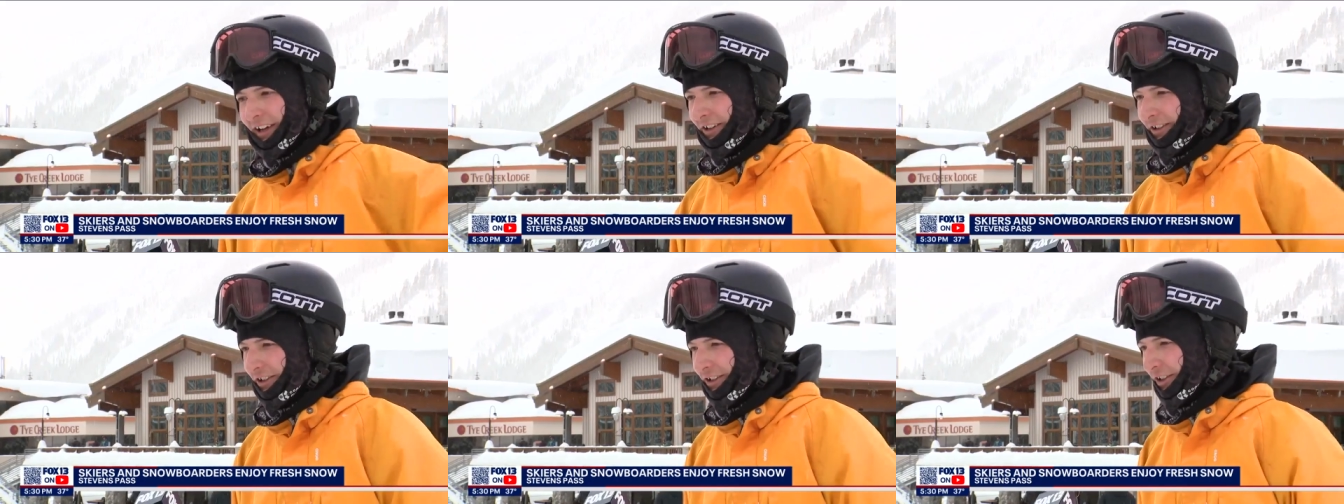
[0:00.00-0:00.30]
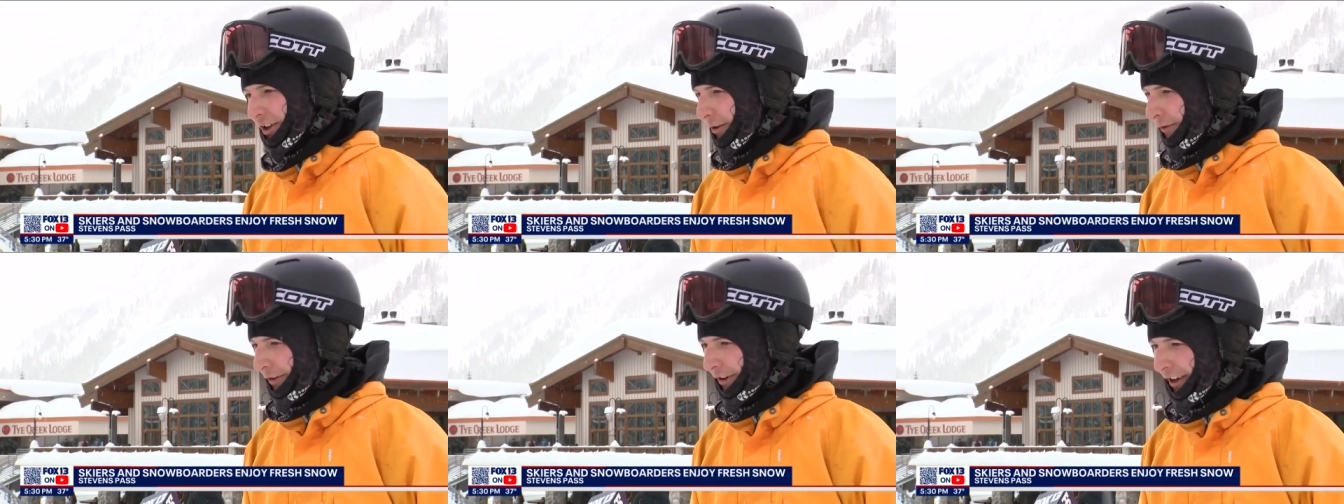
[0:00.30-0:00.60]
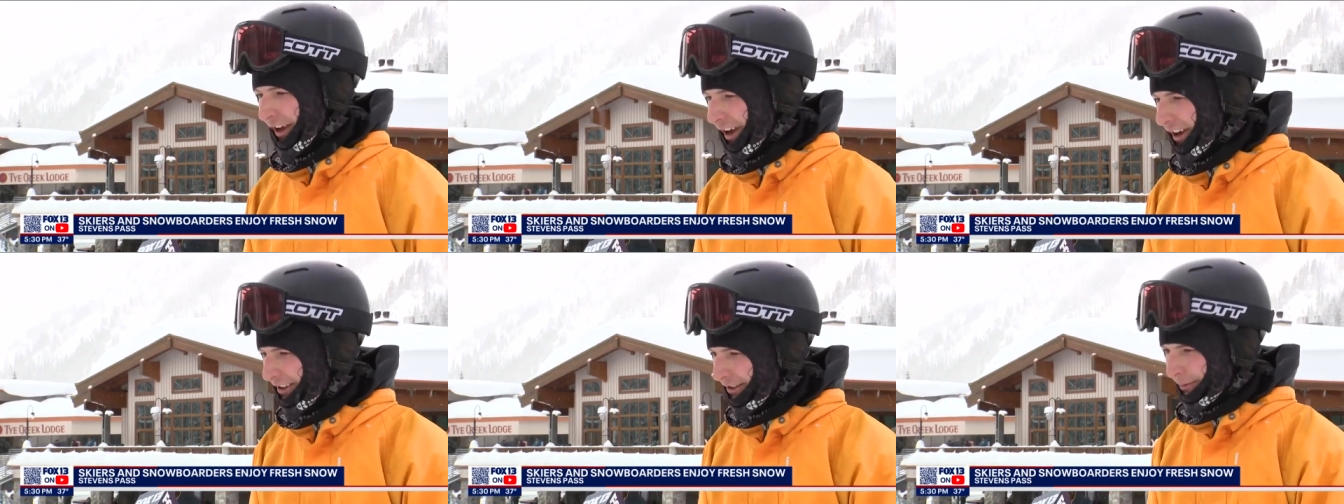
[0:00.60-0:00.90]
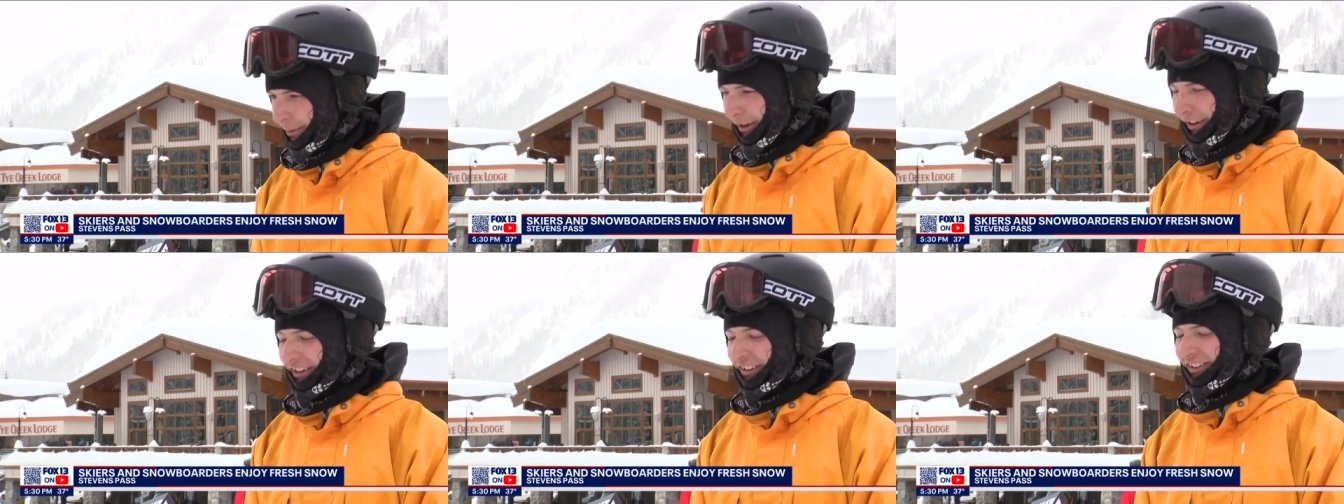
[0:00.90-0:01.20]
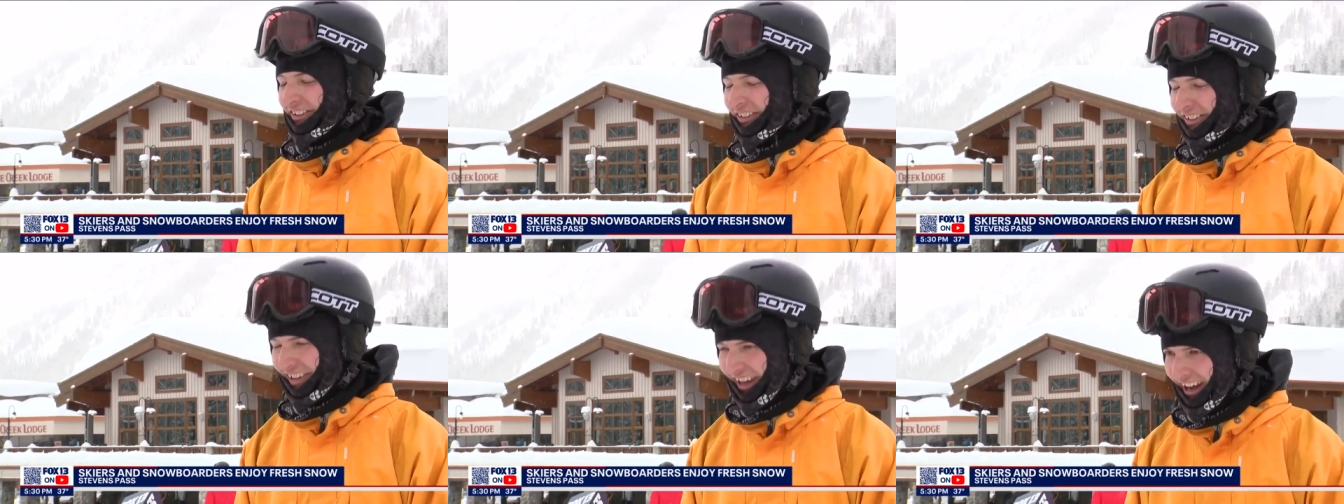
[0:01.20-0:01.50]
inches overnight. It's been
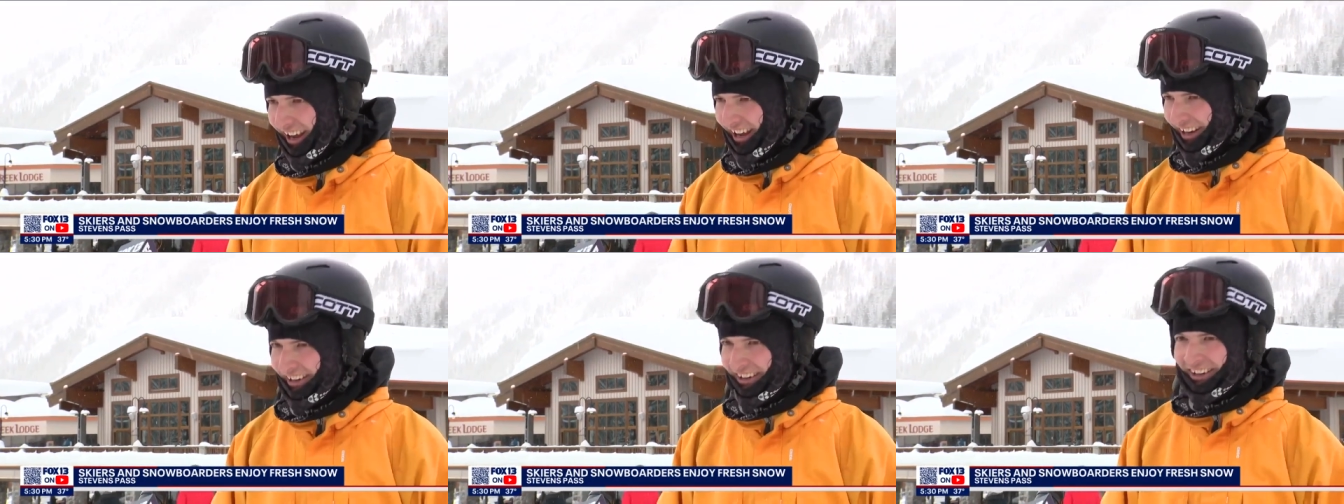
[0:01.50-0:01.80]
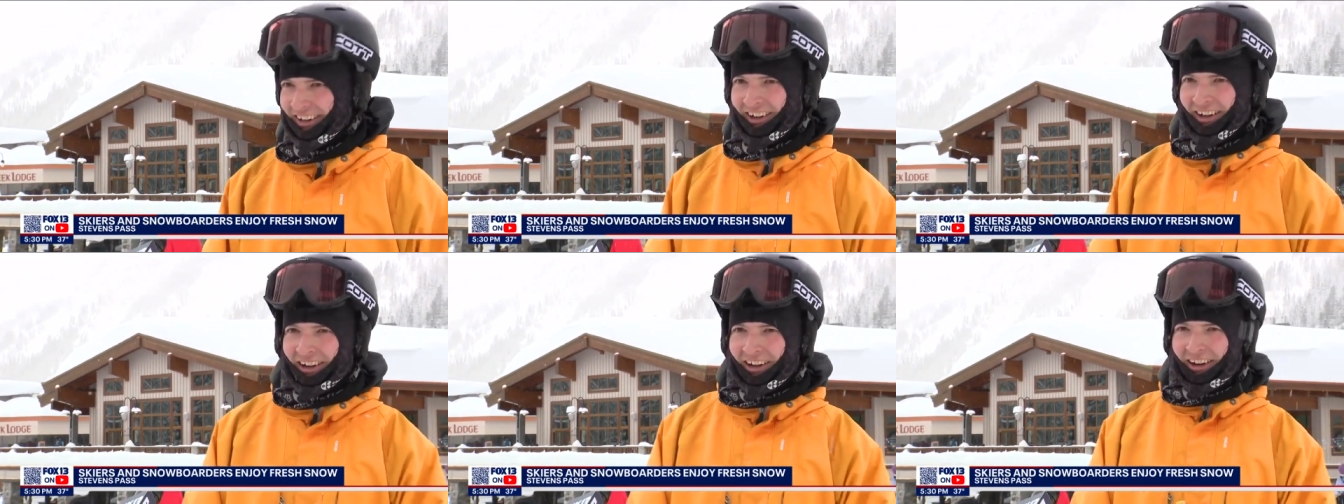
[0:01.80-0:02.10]
insane.